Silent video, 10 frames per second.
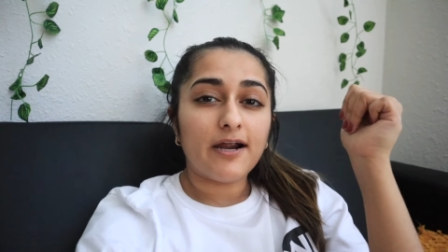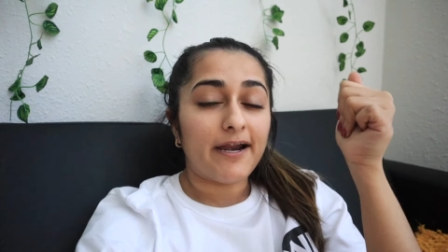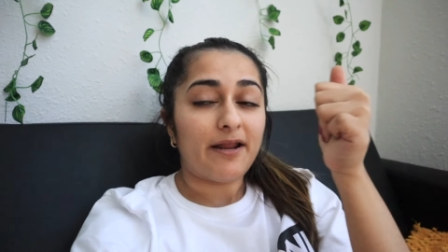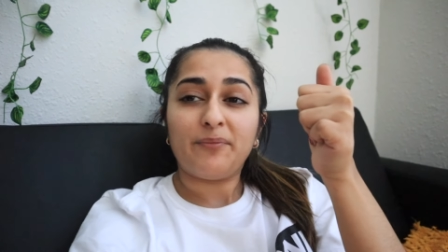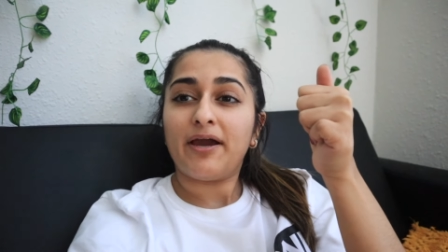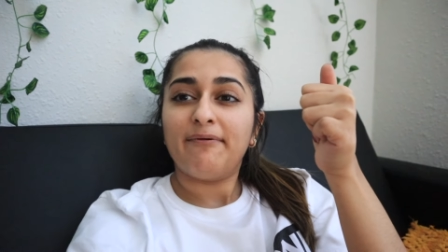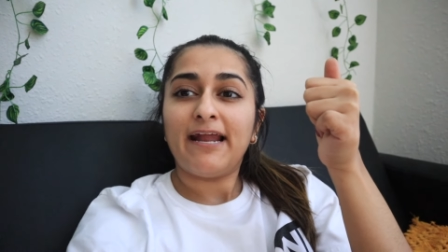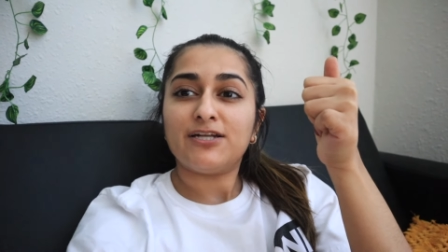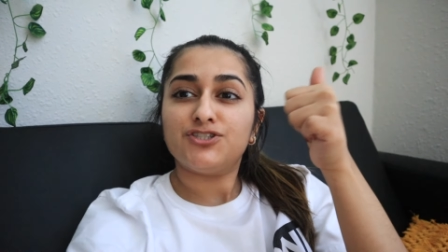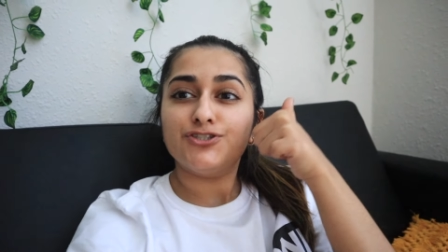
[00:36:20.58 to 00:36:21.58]
All right, I'm coming
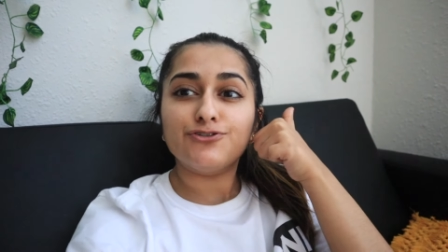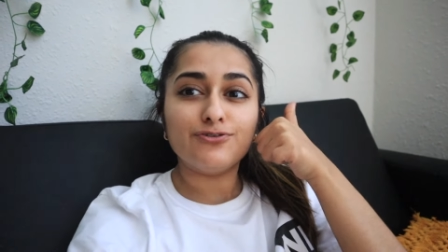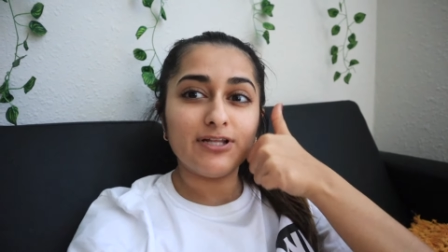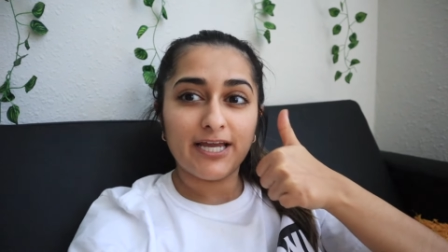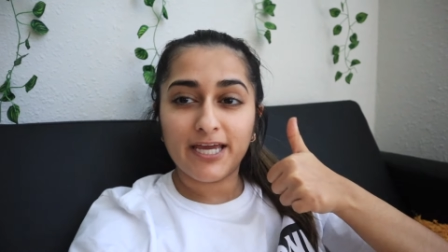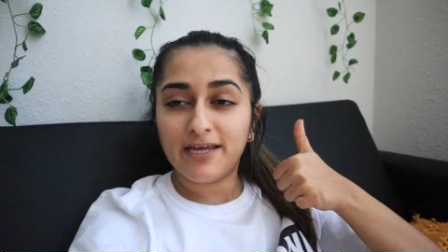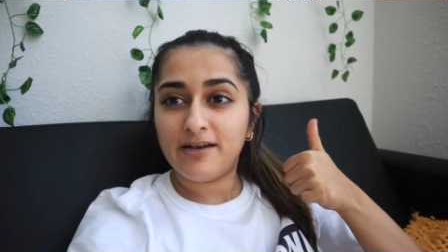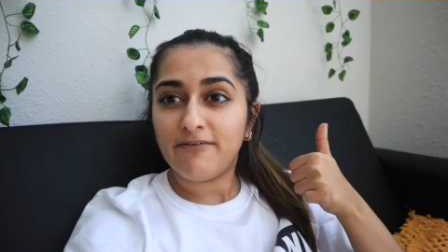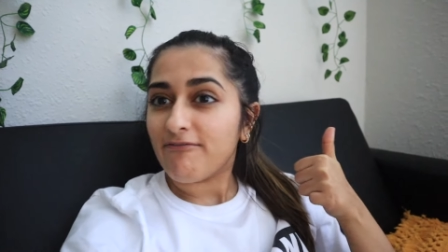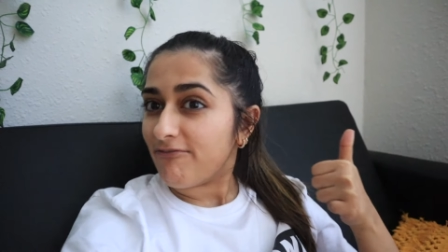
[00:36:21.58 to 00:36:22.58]
at you
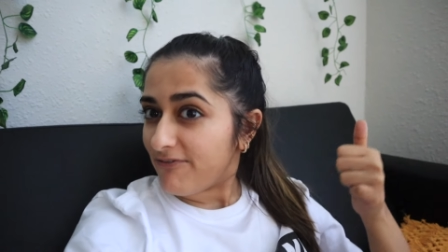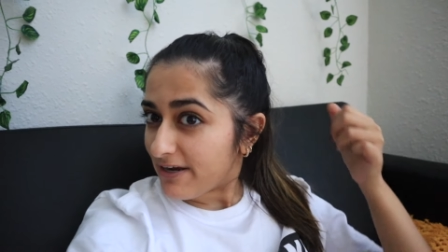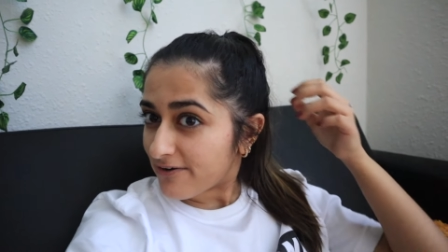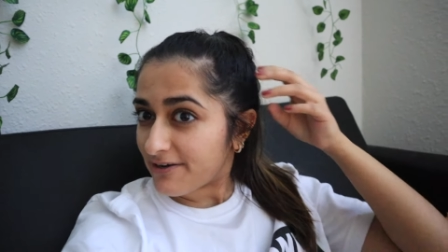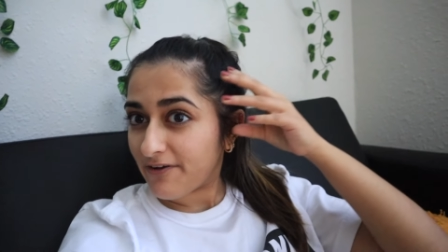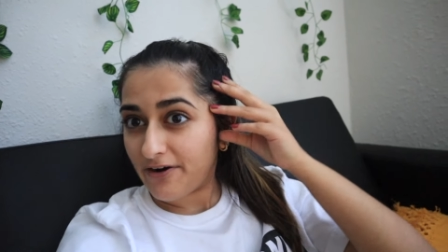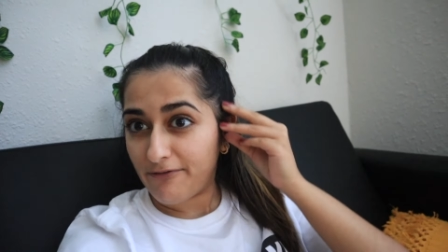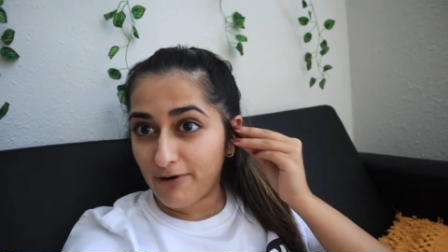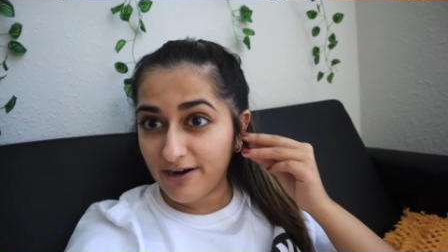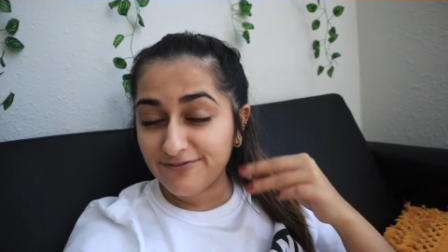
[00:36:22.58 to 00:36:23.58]
looking very, very
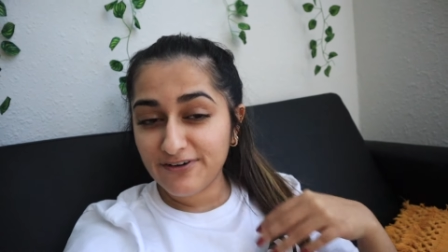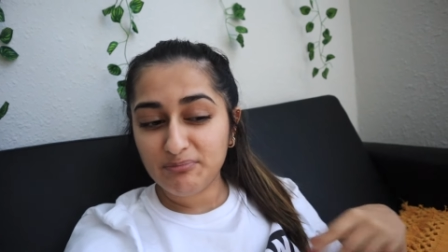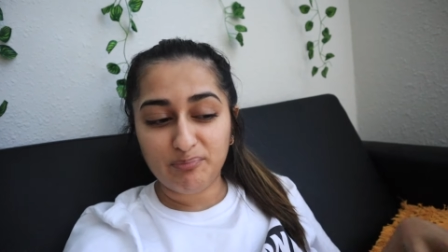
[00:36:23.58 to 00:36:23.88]
rough,